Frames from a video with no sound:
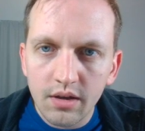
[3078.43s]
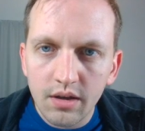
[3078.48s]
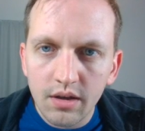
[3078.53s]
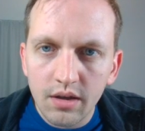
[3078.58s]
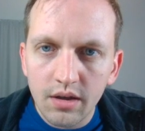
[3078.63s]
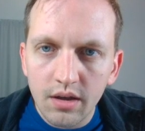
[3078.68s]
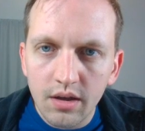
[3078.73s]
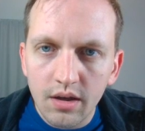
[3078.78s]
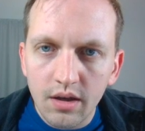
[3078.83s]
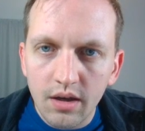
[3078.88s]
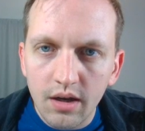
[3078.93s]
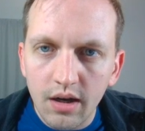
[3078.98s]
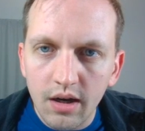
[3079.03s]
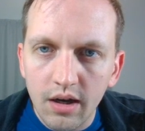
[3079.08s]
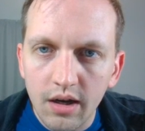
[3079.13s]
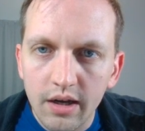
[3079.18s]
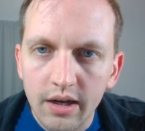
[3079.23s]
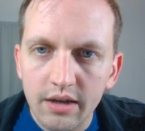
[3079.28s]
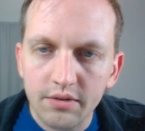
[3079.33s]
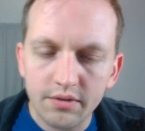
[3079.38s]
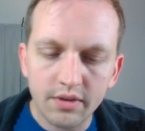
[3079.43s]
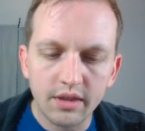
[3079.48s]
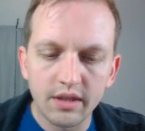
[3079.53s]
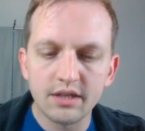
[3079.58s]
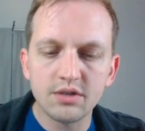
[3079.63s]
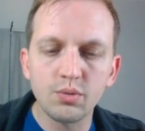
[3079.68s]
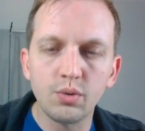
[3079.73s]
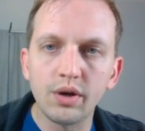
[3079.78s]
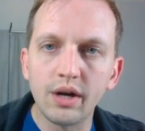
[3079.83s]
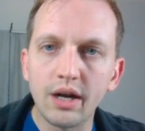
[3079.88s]
And
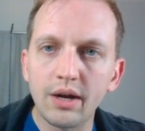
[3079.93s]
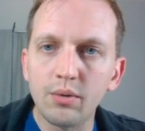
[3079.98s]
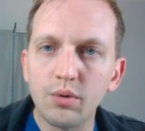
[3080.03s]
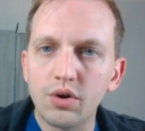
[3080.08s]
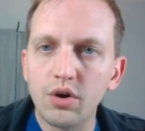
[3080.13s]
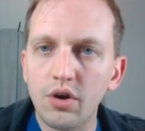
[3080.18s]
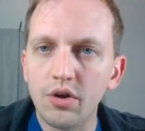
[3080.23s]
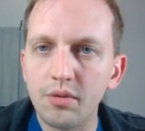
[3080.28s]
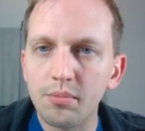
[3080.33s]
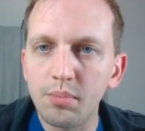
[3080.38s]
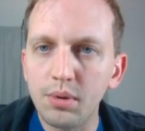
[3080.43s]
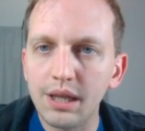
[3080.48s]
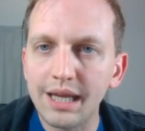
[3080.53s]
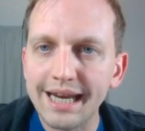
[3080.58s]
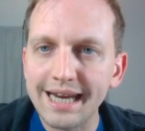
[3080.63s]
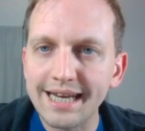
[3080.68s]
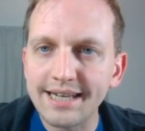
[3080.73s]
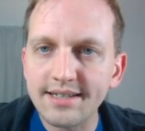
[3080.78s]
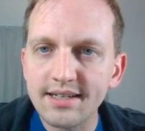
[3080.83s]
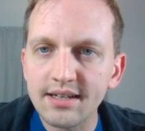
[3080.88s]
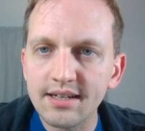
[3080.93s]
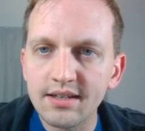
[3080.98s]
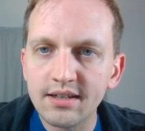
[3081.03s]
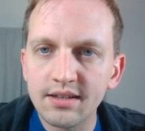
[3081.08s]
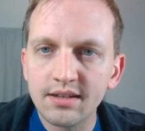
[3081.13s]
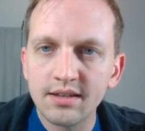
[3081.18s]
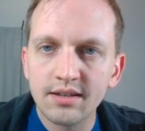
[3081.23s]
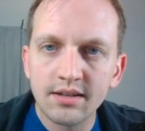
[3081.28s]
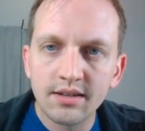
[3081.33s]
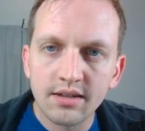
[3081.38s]
this one I will call the plant.
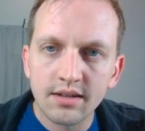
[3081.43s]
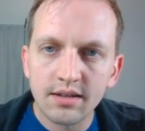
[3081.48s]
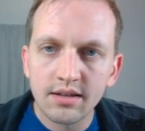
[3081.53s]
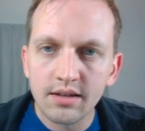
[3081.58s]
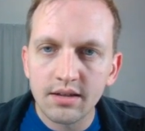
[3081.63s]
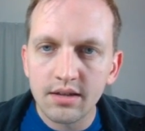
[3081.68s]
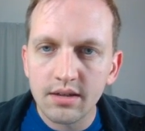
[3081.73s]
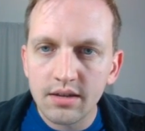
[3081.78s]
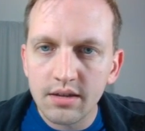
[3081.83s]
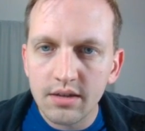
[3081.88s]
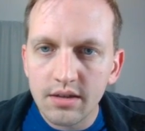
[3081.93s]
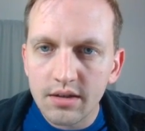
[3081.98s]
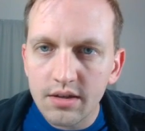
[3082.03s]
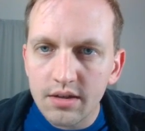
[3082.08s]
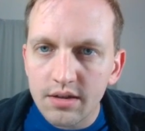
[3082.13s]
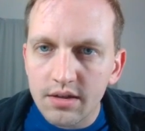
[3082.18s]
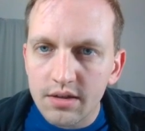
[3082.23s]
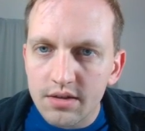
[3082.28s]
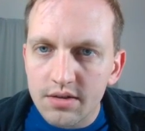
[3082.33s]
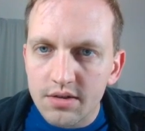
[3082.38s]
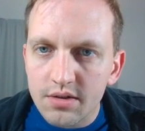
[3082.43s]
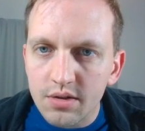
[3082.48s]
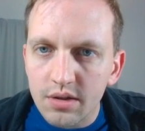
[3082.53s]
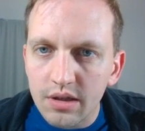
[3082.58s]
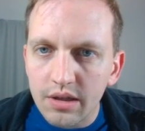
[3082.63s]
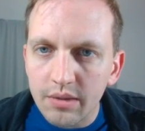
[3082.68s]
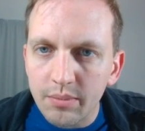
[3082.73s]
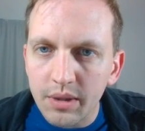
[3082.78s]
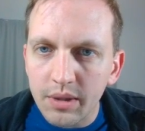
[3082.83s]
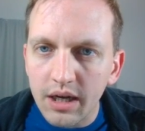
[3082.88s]
So
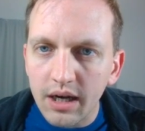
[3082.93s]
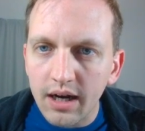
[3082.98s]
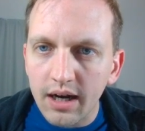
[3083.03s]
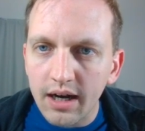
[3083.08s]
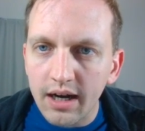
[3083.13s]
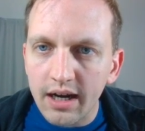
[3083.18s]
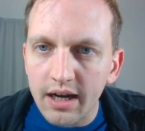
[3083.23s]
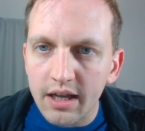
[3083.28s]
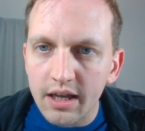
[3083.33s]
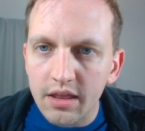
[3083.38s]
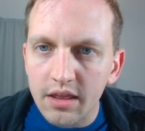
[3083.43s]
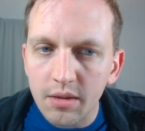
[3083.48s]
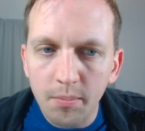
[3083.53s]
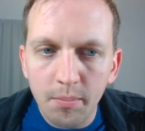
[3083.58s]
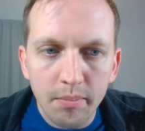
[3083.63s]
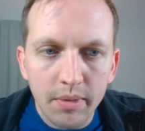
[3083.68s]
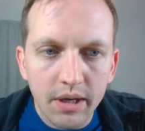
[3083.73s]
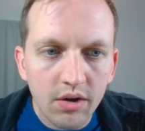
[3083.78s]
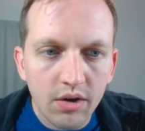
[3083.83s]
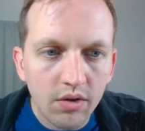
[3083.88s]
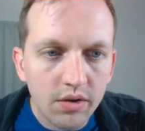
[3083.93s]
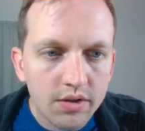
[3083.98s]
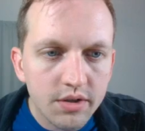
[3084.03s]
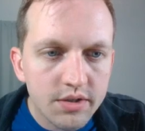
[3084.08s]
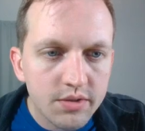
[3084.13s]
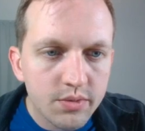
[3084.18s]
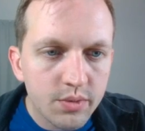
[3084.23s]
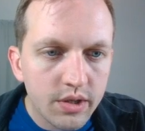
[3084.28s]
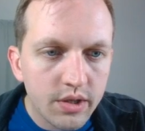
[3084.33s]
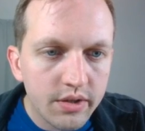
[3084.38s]
let me hide the barrel as
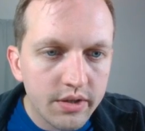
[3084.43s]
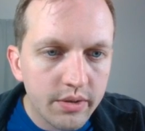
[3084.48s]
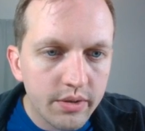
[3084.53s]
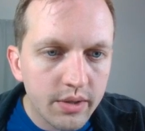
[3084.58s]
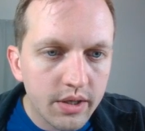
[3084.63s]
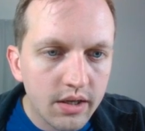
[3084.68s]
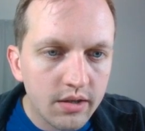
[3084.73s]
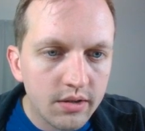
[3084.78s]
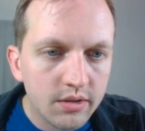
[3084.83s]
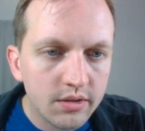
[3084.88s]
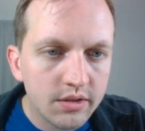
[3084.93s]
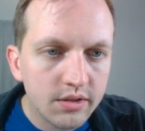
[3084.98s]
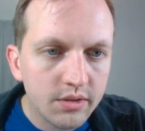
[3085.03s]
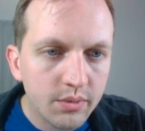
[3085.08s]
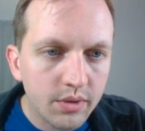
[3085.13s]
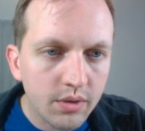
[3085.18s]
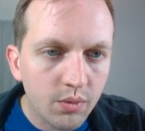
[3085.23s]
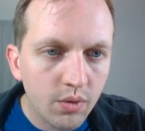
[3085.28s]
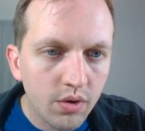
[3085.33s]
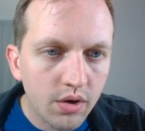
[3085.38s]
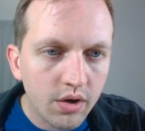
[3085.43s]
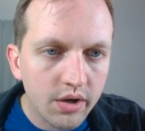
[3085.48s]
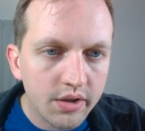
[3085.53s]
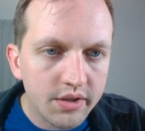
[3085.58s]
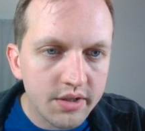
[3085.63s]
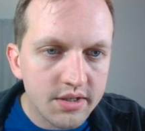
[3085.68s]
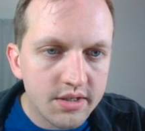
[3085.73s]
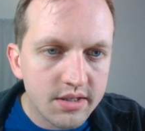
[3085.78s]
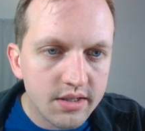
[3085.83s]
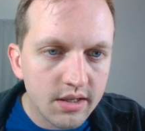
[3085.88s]
well. There we go. We can work on this
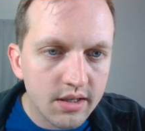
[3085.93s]
thing.